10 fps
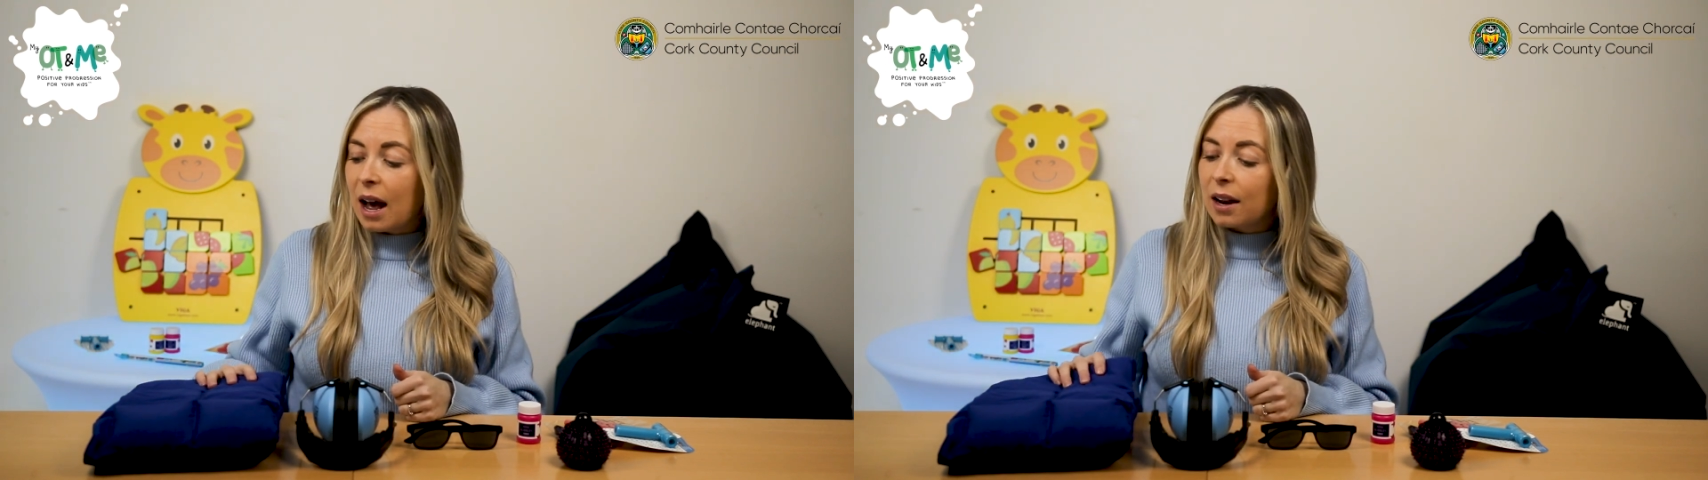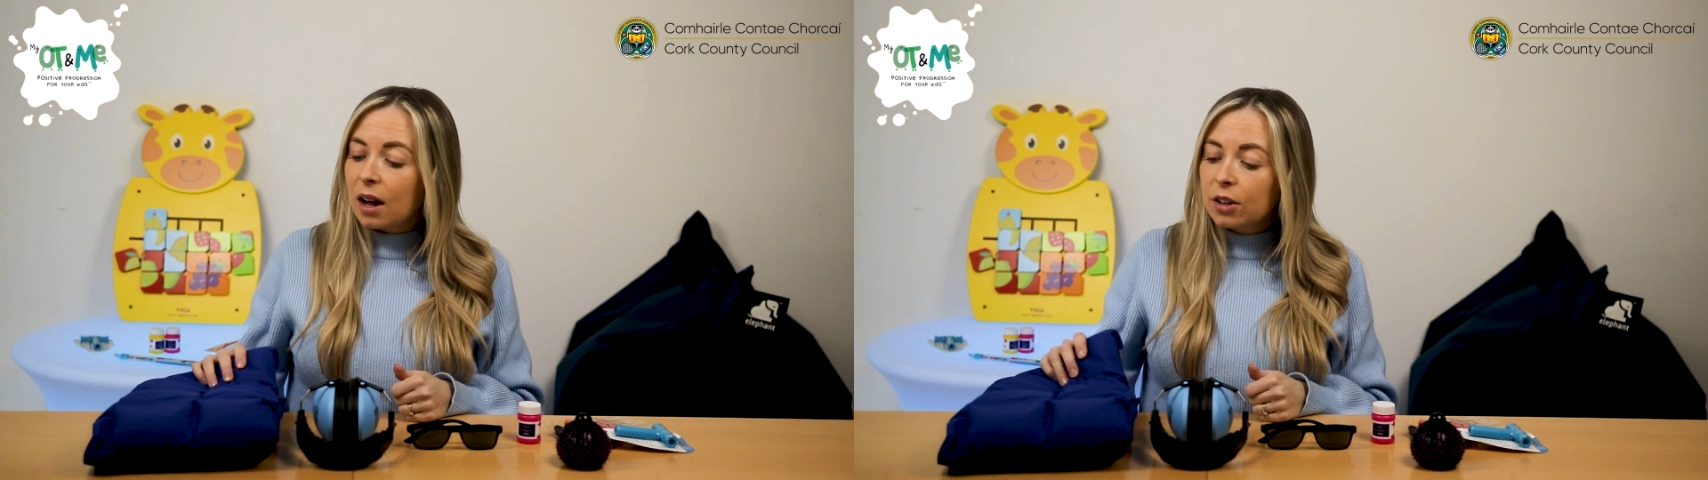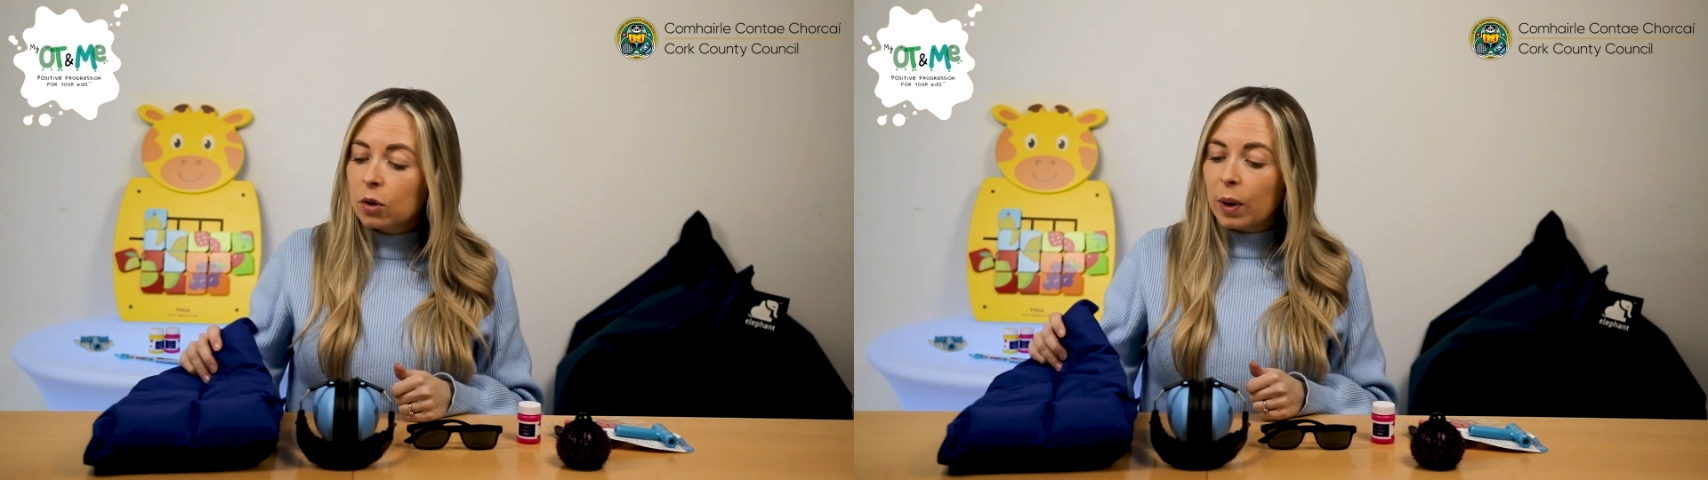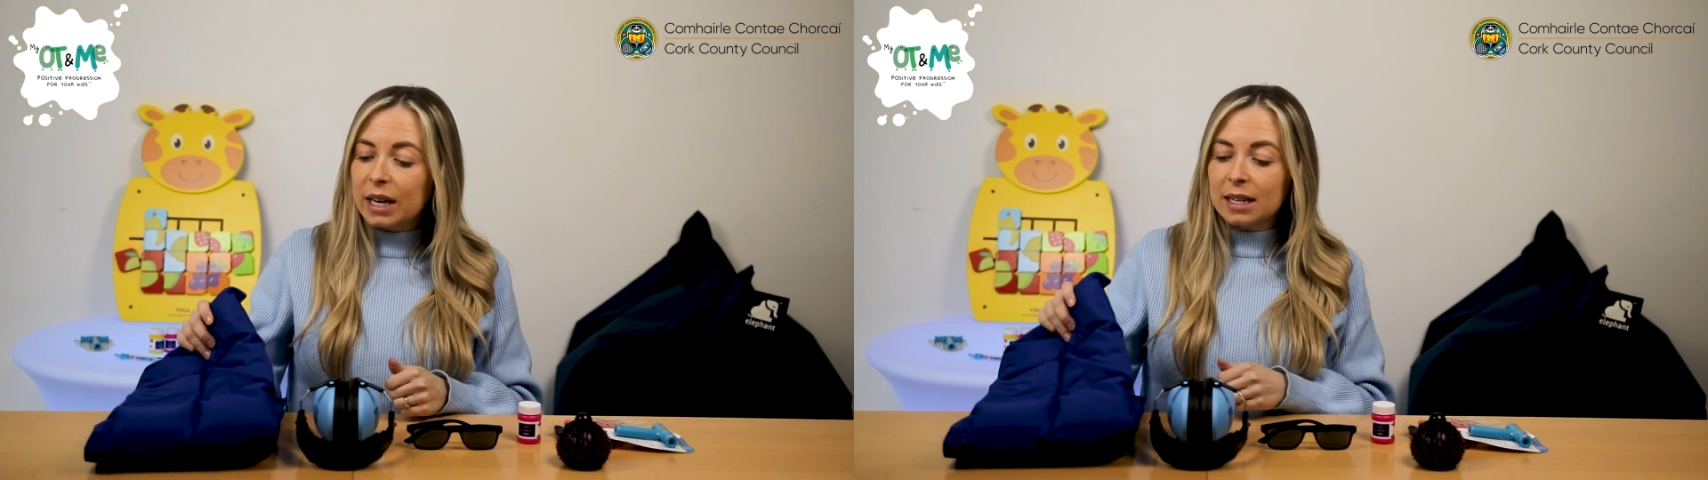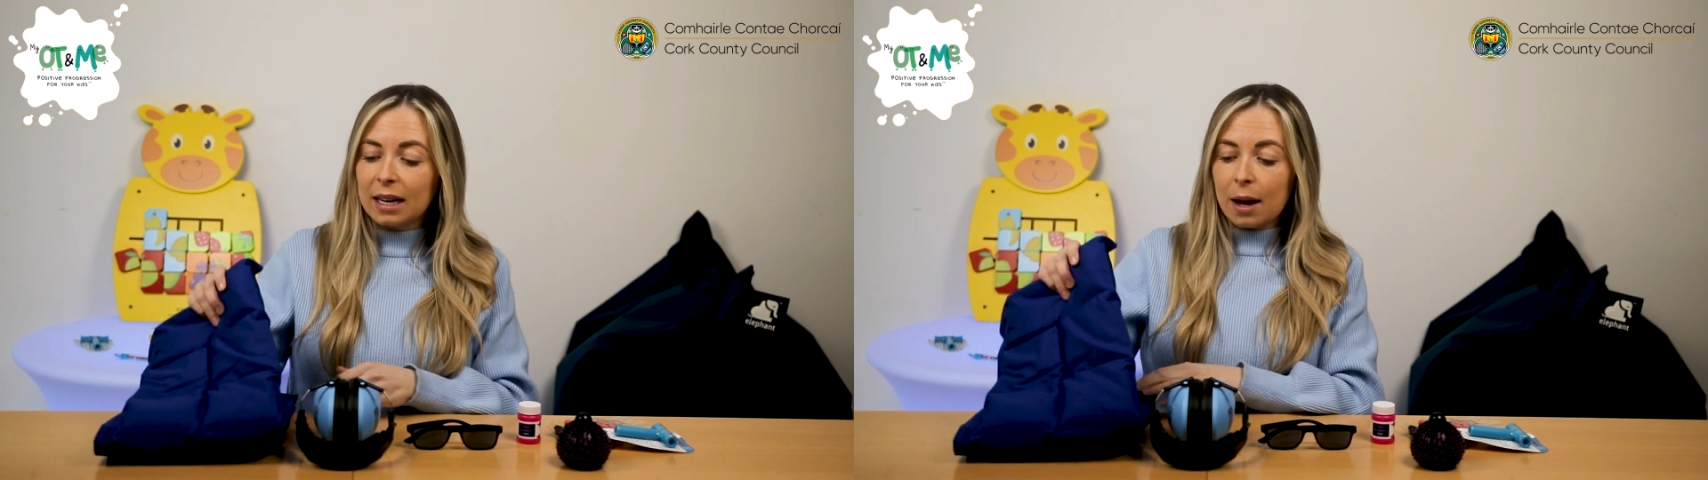A lot of the
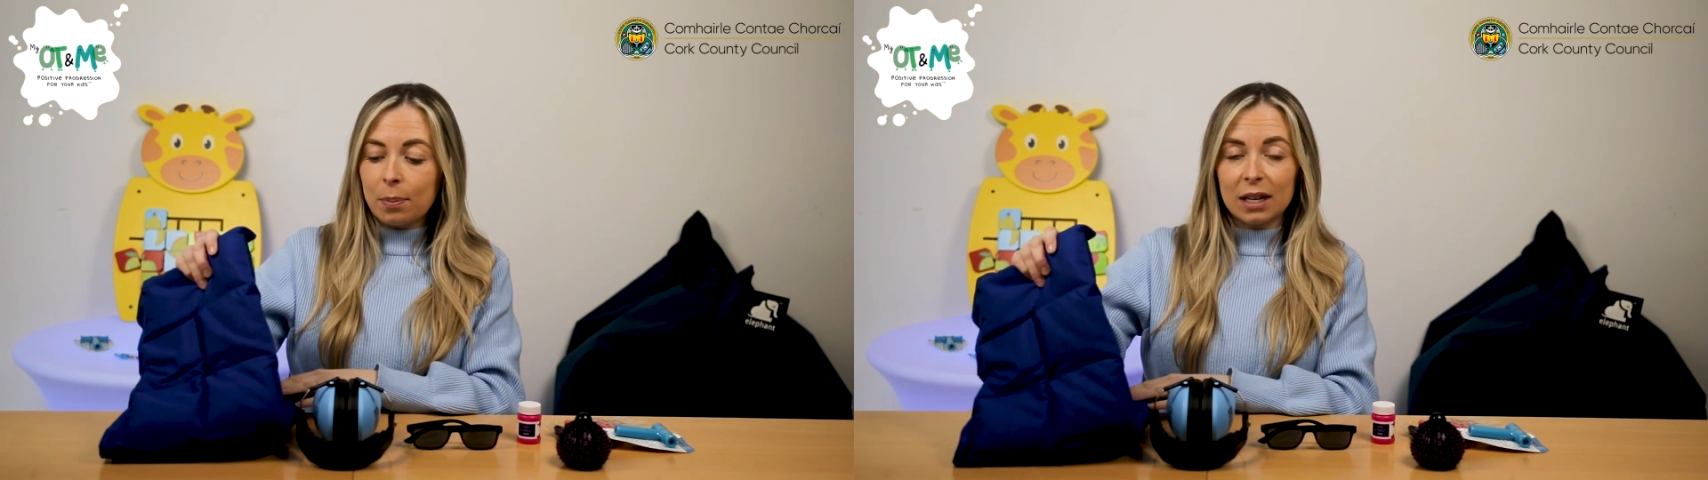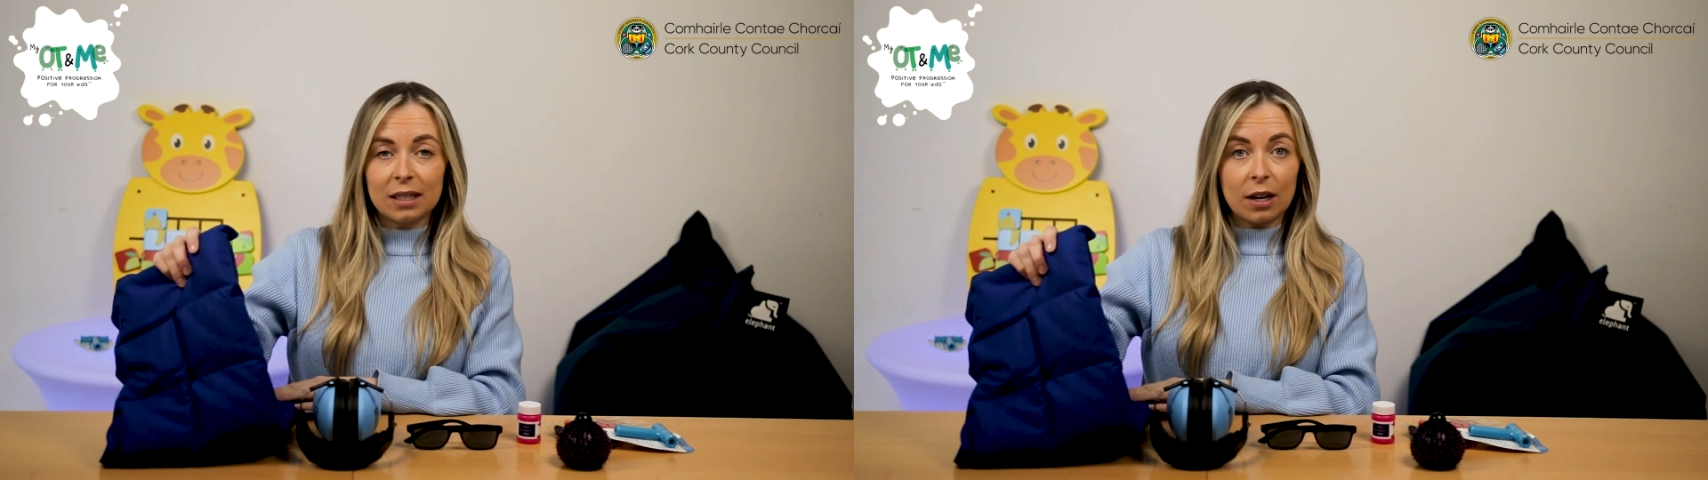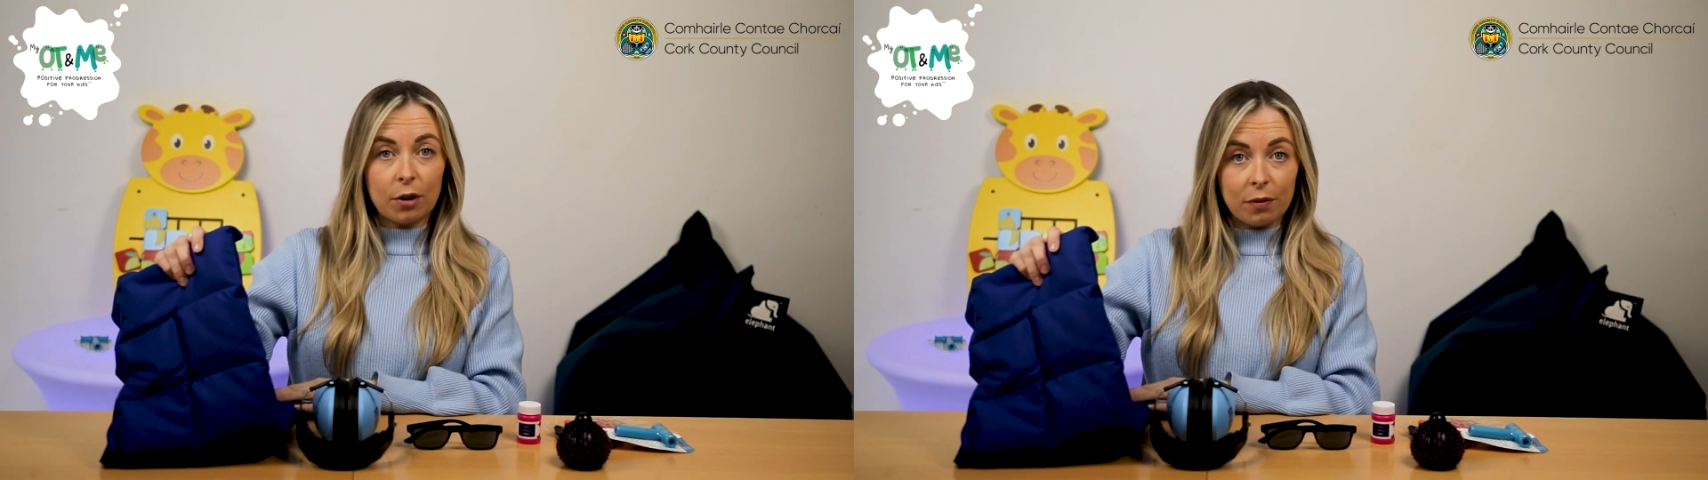weighted lap pads that